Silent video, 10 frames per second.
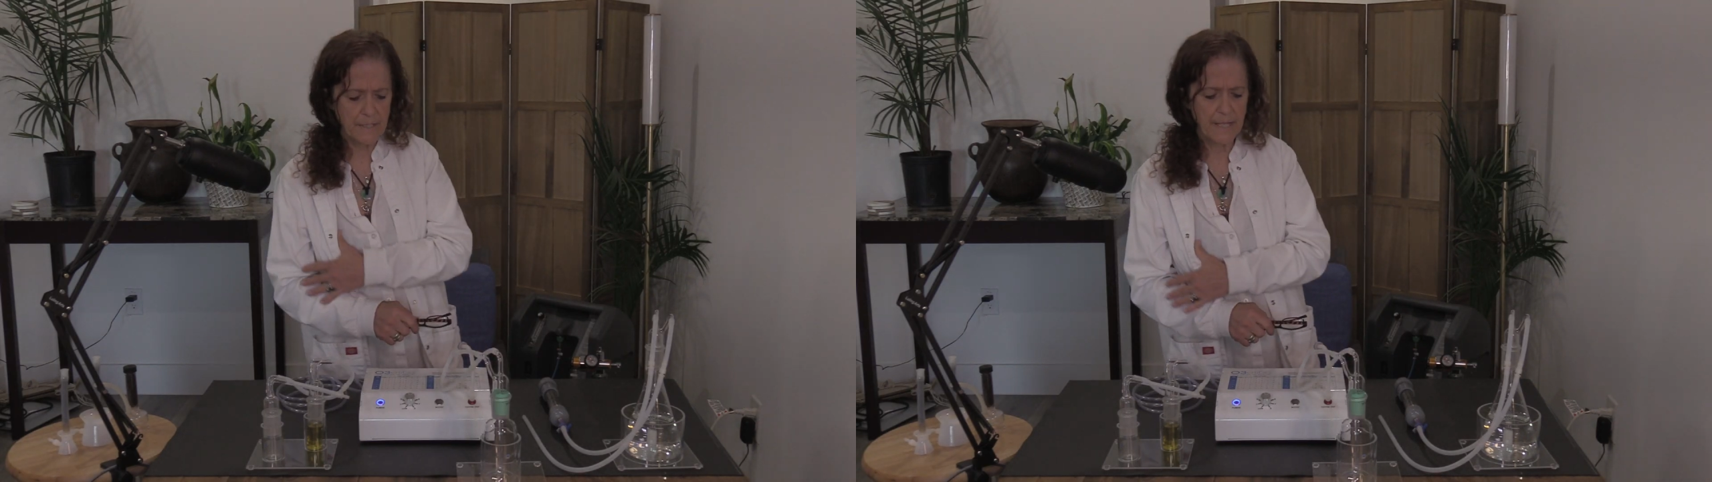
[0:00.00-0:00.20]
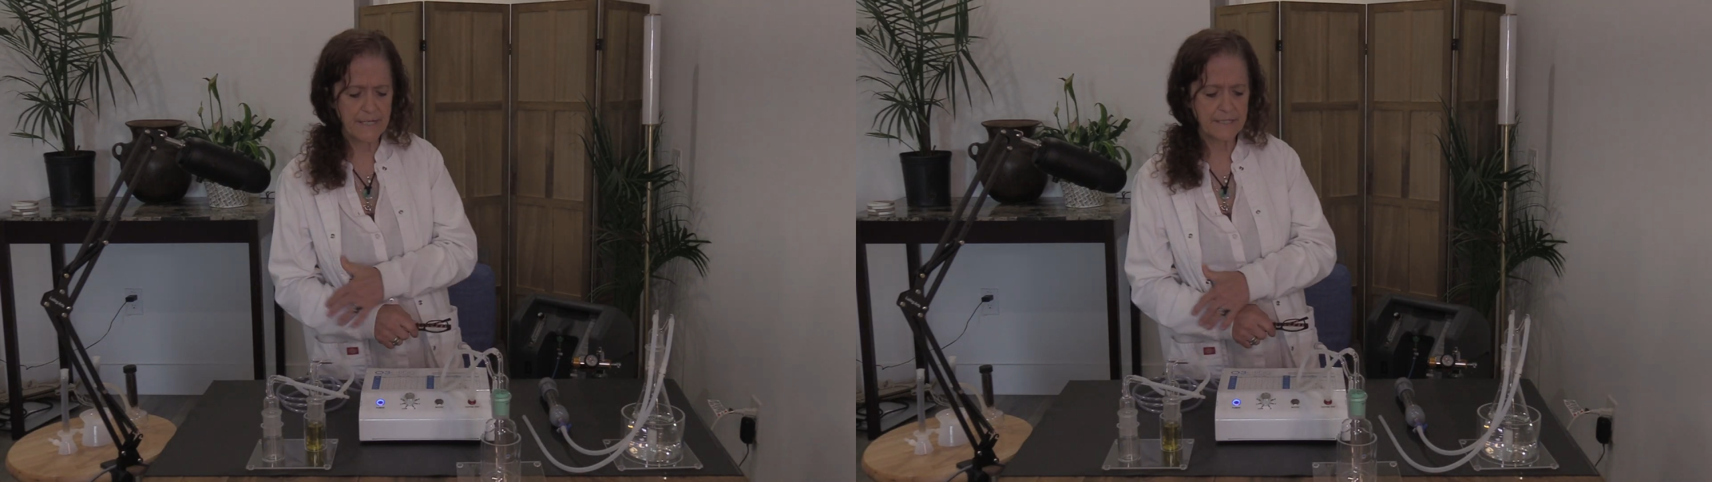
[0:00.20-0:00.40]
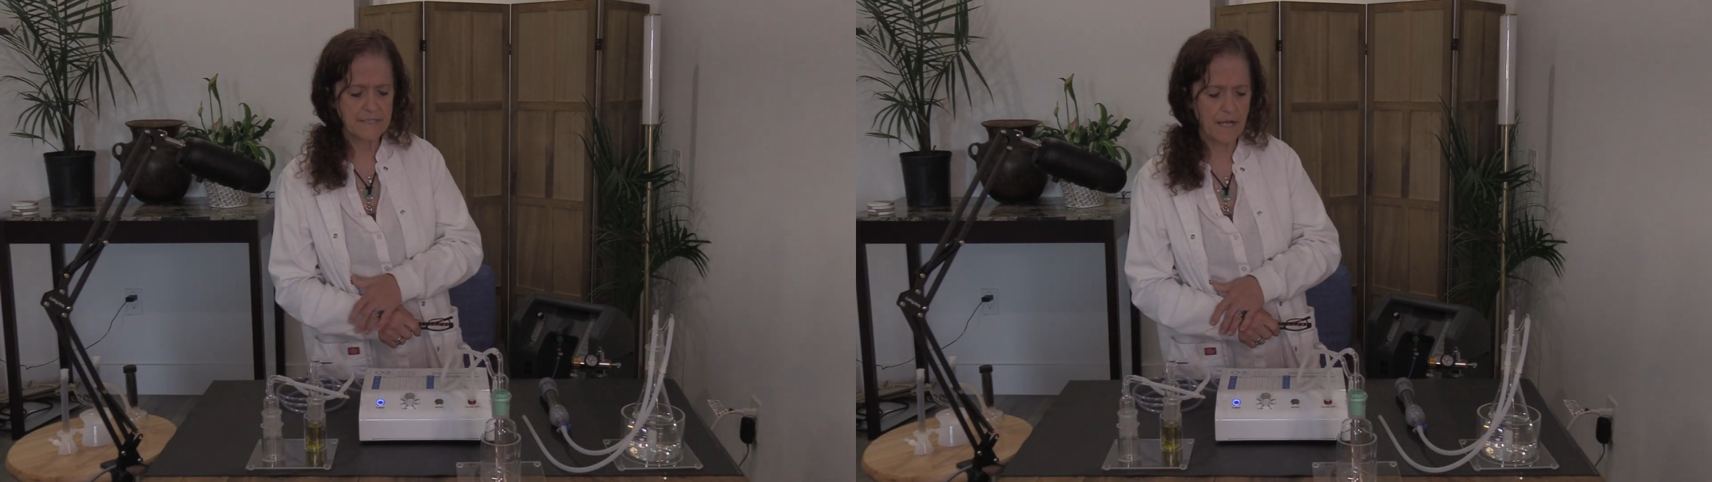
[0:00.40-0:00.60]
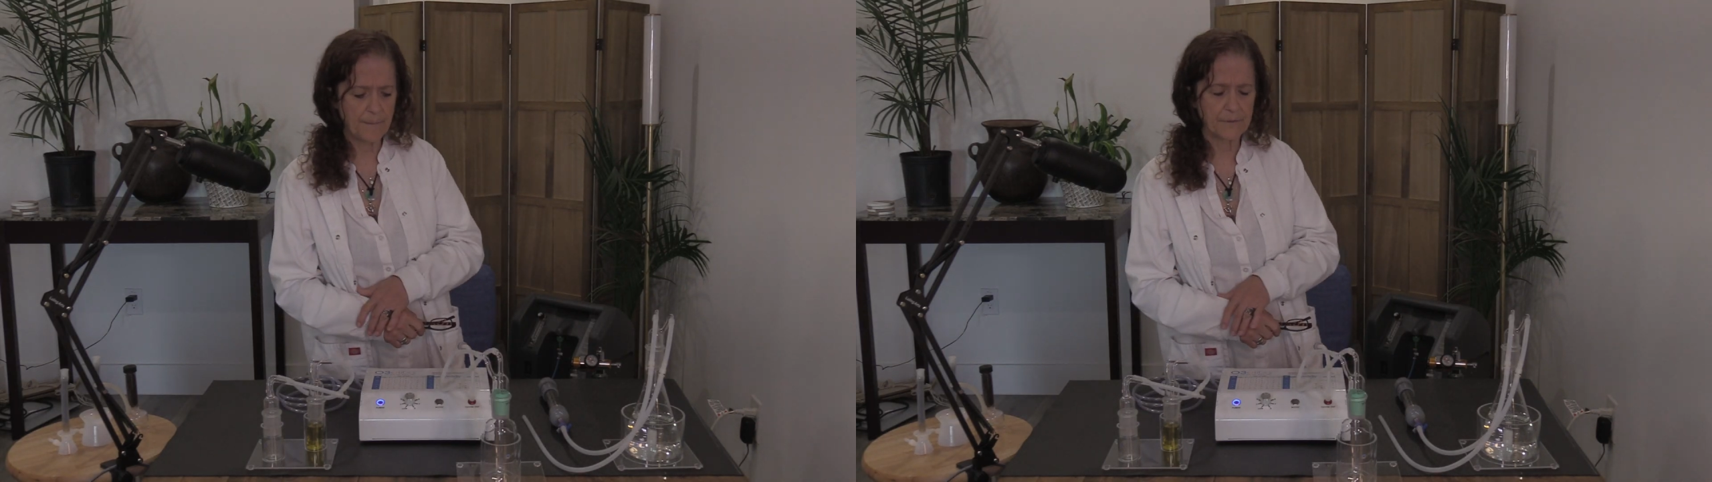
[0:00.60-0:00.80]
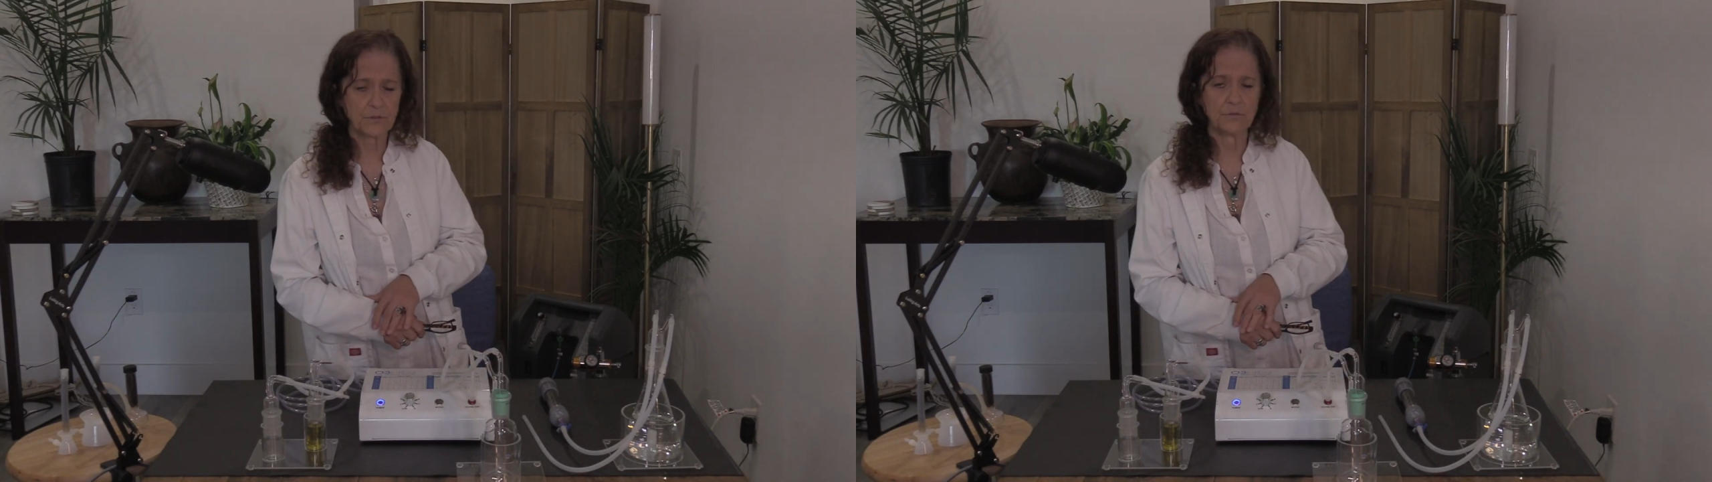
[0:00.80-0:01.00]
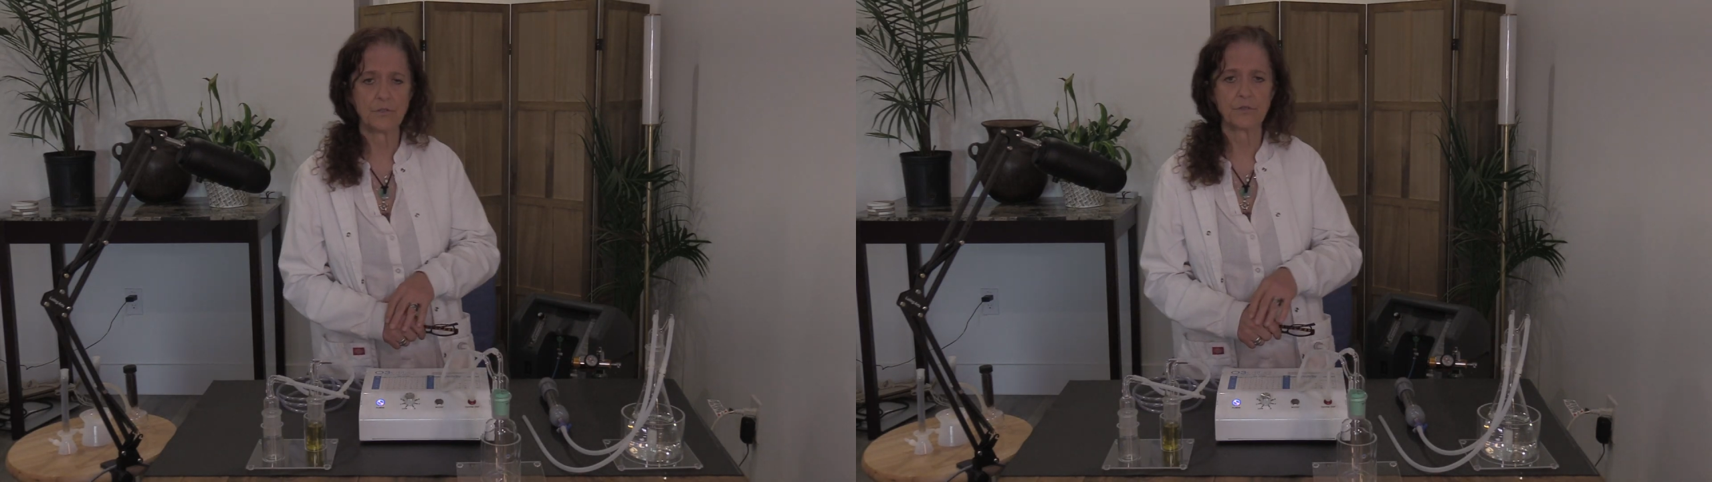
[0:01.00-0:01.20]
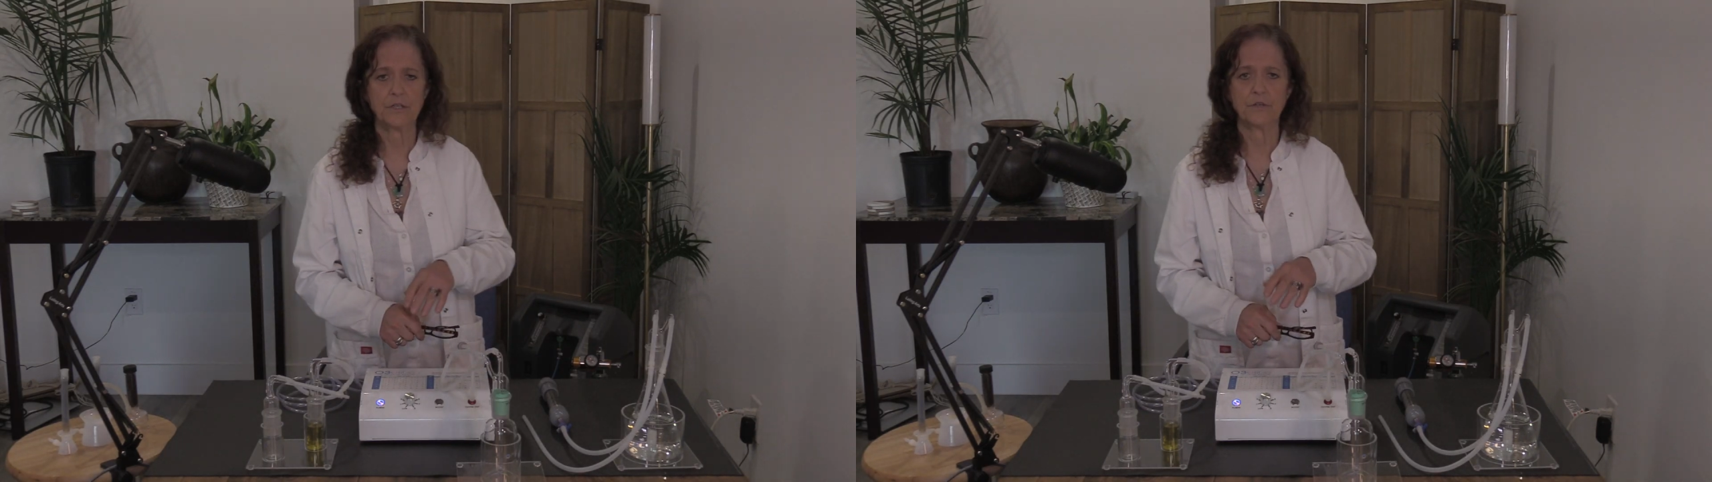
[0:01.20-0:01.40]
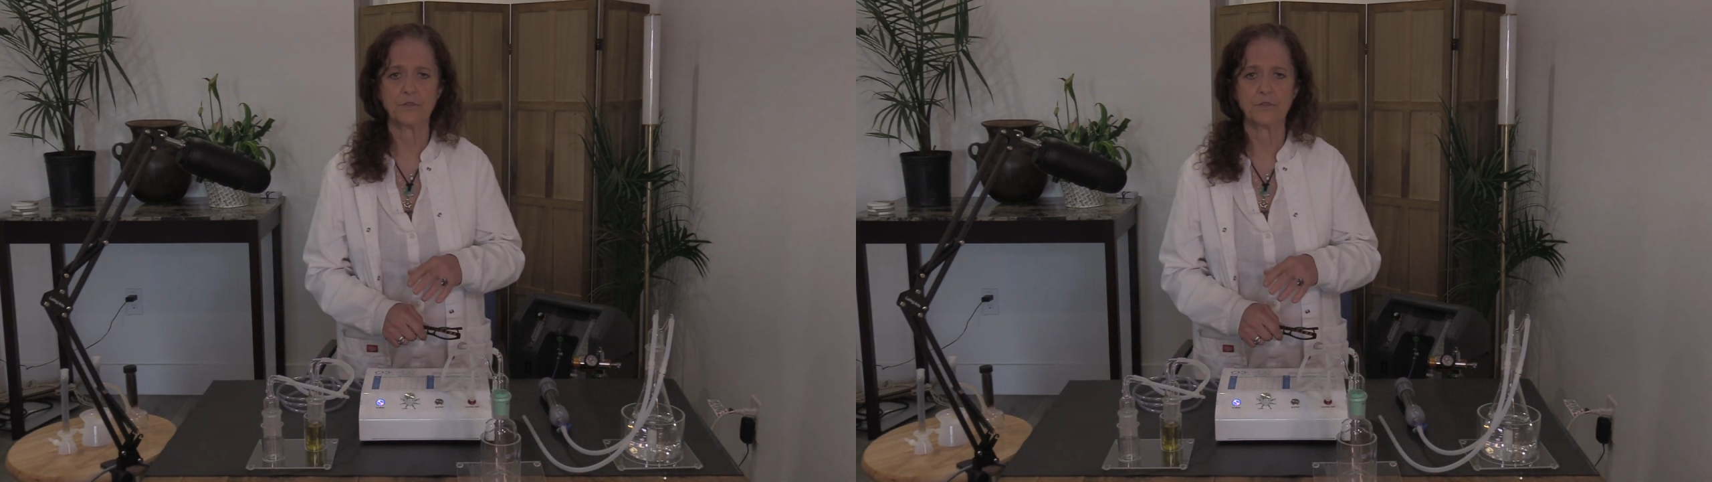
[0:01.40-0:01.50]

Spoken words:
Any topical,